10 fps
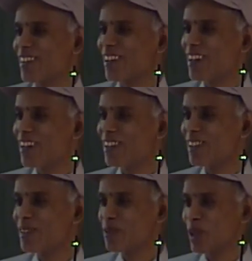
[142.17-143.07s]
and
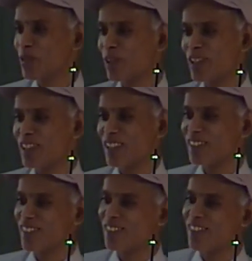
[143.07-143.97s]
then wherever
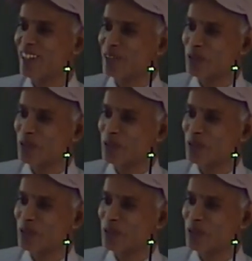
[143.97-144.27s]
dx is there,